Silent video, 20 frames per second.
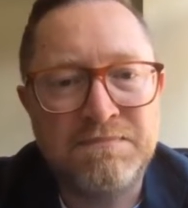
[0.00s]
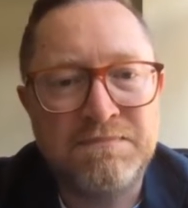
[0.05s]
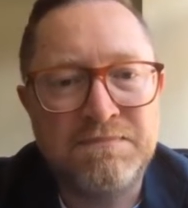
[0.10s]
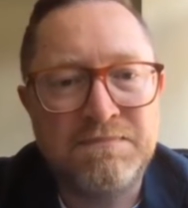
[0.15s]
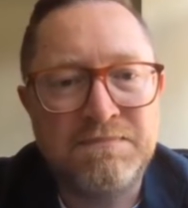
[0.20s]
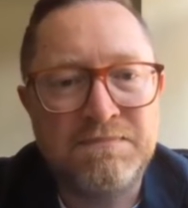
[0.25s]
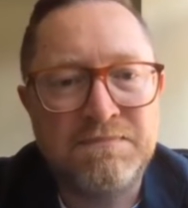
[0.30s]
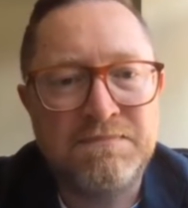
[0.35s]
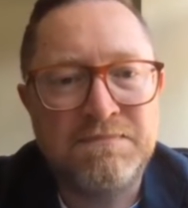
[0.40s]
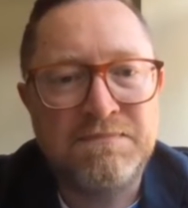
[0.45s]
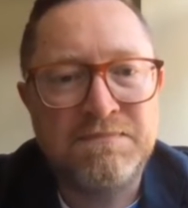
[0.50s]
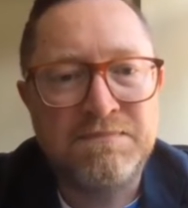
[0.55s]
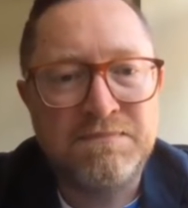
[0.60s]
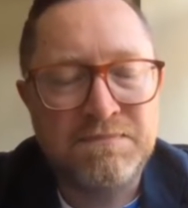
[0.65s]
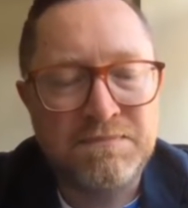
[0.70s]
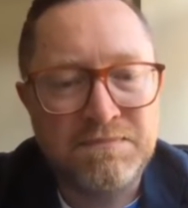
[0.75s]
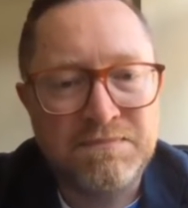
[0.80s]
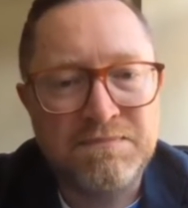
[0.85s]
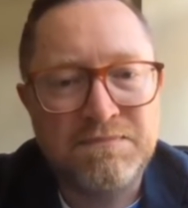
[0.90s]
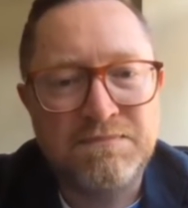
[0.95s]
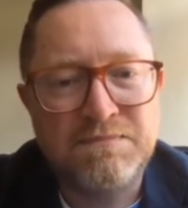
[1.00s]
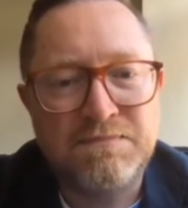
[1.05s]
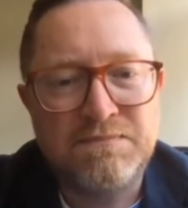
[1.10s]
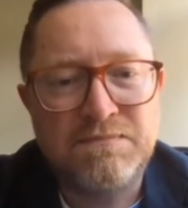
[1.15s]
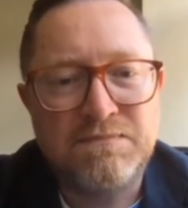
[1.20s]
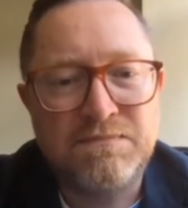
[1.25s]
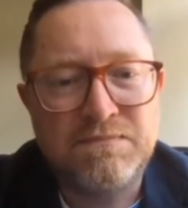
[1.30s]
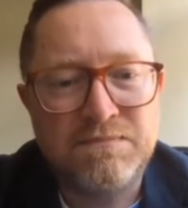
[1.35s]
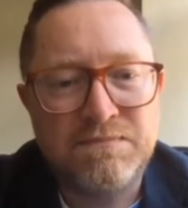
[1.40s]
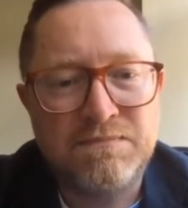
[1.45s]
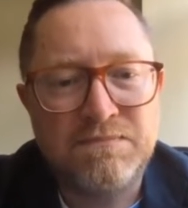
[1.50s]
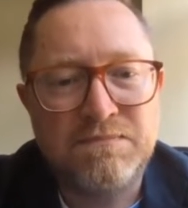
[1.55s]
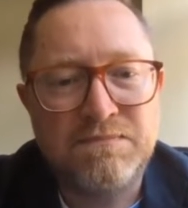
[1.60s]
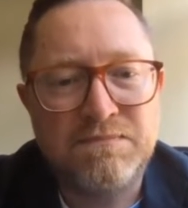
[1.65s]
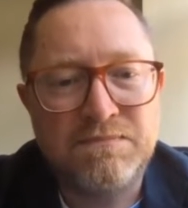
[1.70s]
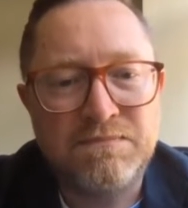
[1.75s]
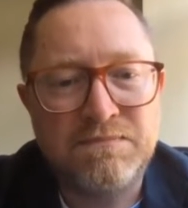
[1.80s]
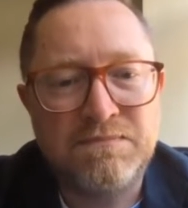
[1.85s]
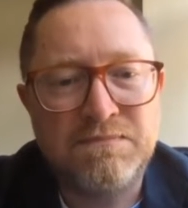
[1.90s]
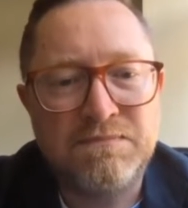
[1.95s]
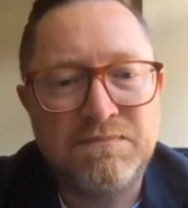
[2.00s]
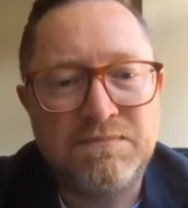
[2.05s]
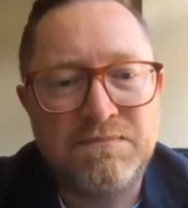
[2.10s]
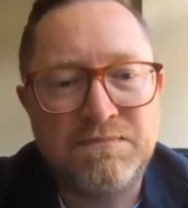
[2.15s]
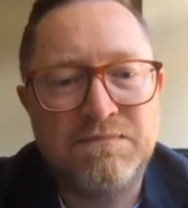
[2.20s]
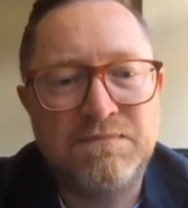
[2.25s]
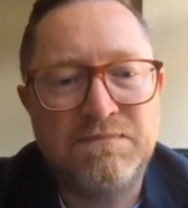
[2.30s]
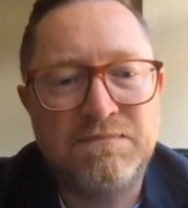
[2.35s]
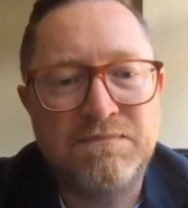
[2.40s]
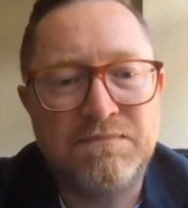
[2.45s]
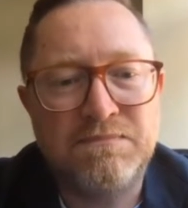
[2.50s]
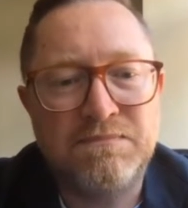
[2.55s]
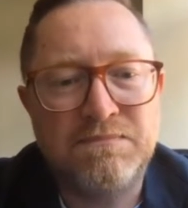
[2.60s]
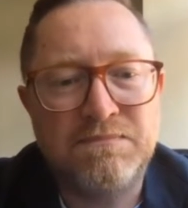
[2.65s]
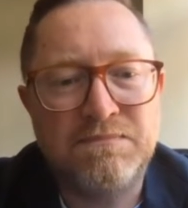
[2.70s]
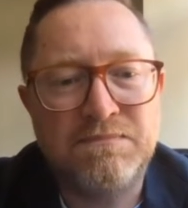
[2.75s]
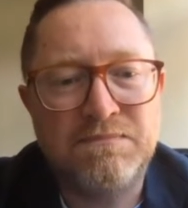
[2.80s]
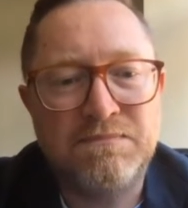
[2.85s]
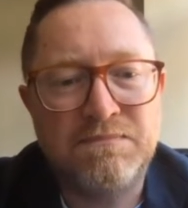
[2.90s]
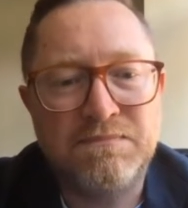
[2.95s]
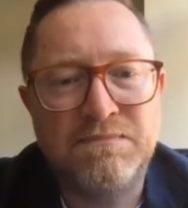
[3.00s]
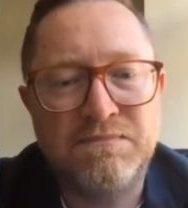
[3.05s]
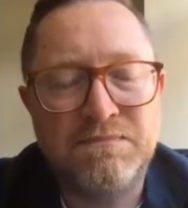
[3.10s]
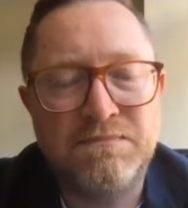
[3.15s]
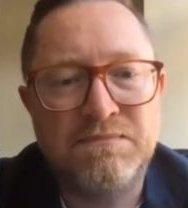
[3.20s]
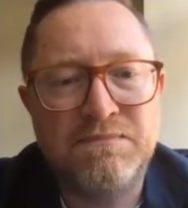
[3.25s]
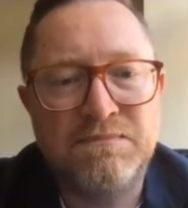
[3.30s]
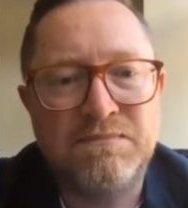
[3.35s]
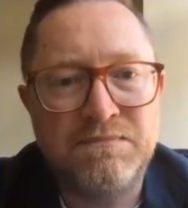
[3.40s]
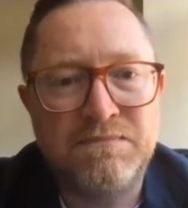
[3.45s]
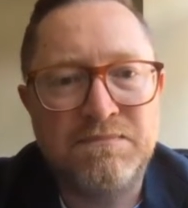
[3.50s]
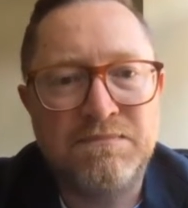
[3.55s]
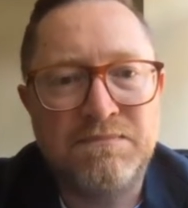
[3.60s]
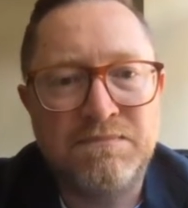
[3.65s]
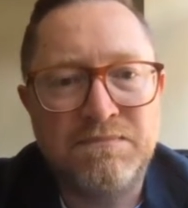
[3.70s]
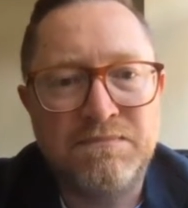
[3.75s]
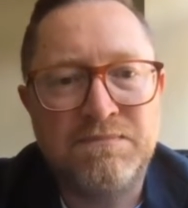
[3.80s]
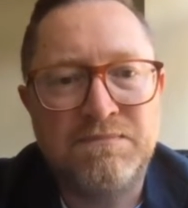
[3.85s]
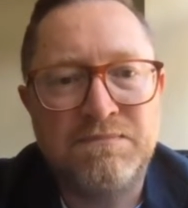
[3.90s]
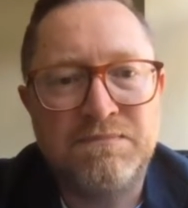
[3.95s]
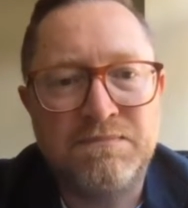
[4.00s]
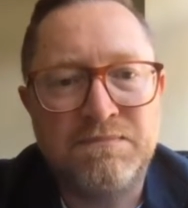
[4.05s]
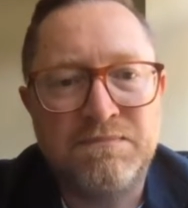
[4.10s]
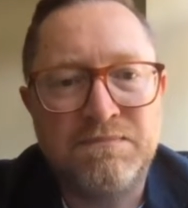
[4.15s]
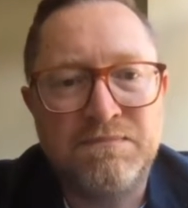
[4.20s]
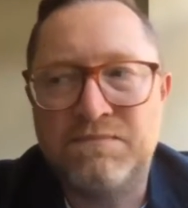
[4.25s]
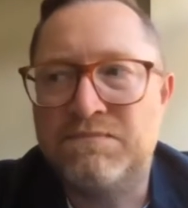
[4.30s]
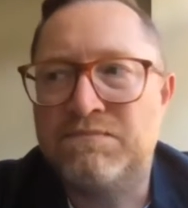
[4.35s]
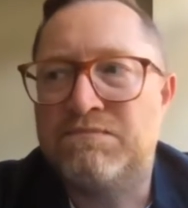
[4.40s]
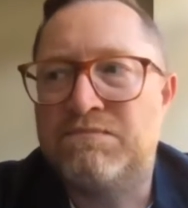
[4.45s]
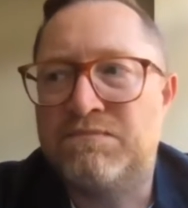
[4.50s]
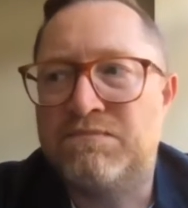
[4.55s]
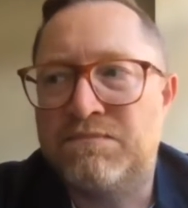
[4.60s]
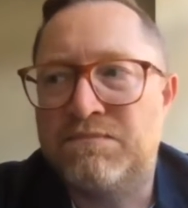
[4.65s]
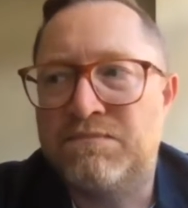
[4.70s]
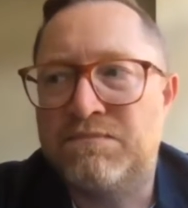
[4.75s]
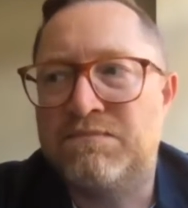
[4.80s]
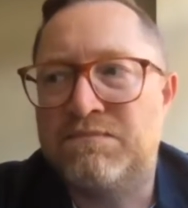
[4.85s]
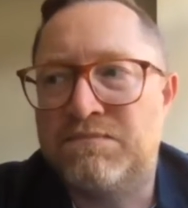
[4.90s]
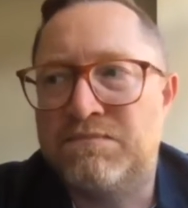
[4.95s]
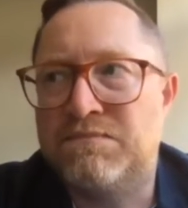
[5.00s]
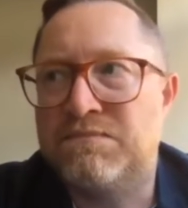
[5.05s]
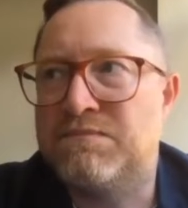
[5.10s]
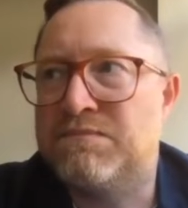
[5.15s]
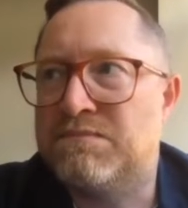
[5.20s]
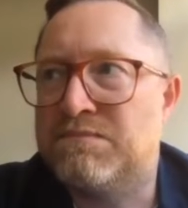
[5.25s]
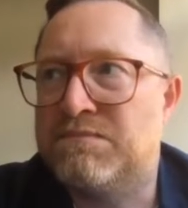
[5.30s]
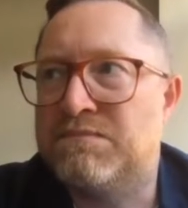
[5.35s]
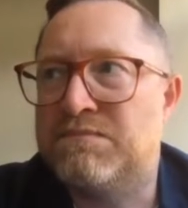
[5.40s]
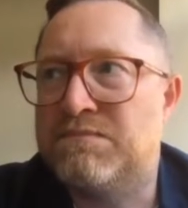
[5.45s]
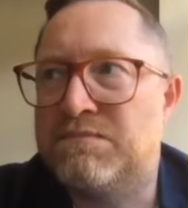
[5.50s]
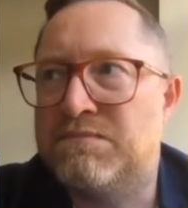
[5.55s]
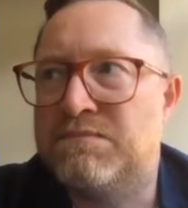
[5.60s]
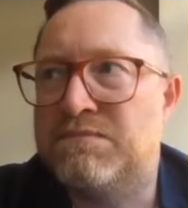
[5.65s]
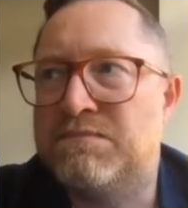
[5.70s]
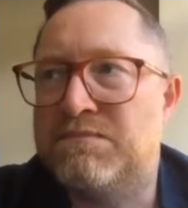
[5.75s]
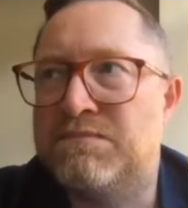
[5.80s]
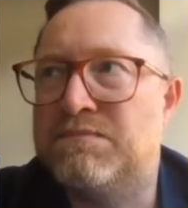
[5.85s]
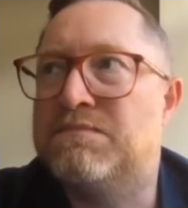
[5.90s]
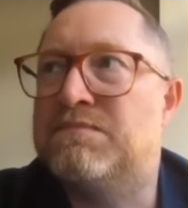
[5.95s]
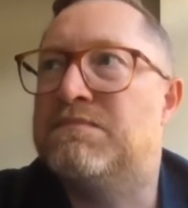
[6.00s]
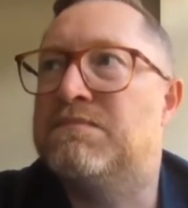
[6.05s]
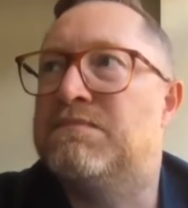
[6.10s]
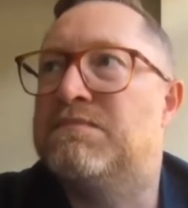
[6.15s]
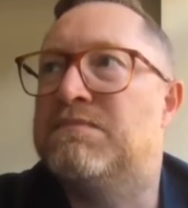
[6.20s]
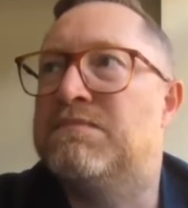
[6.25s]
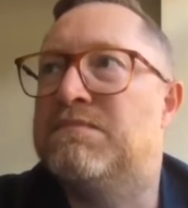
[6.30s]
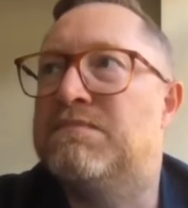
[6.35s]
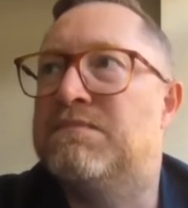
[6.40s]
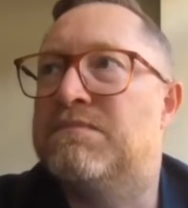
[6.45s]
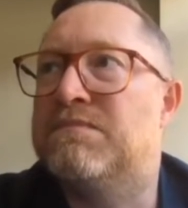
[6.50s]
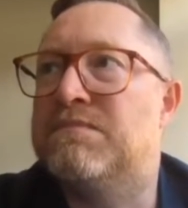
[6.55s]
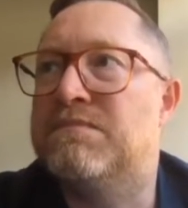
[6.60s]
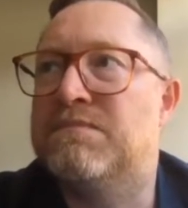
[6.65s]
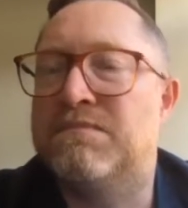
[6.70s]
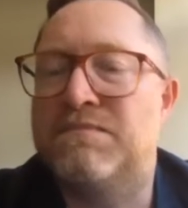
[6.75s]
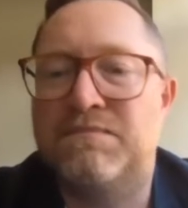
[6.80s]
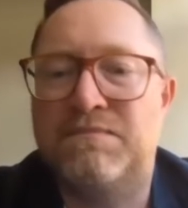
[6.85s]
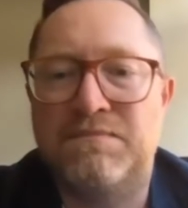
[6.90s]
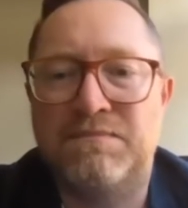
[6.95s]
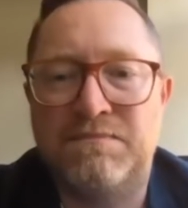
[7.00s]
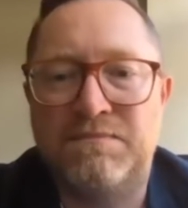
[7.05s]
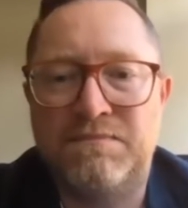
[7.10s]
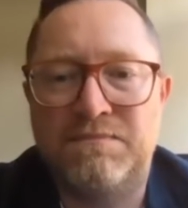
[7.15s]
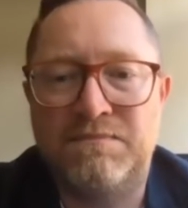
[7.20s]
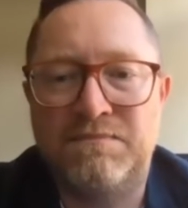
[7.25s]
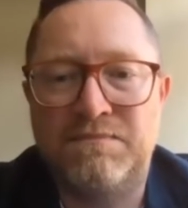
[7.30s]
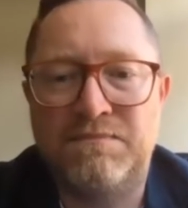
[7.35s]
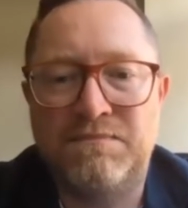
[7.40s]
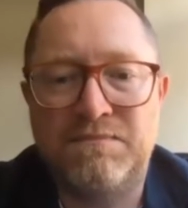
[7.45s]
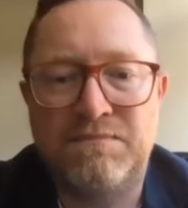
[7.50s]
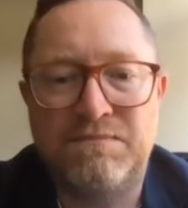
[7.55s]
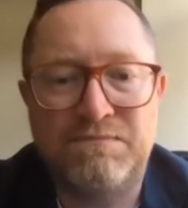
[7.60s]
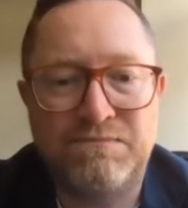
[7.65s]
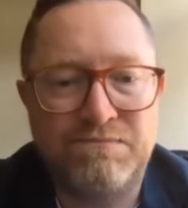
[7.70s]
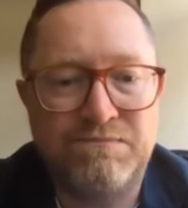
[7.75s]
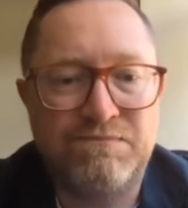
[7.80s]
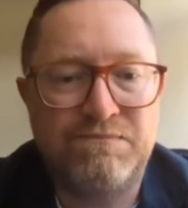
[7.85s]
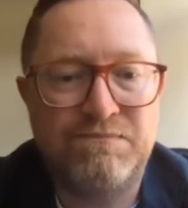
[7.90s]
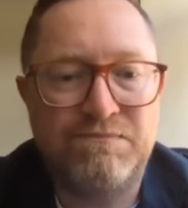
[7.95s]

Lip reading: This person isn't speaking.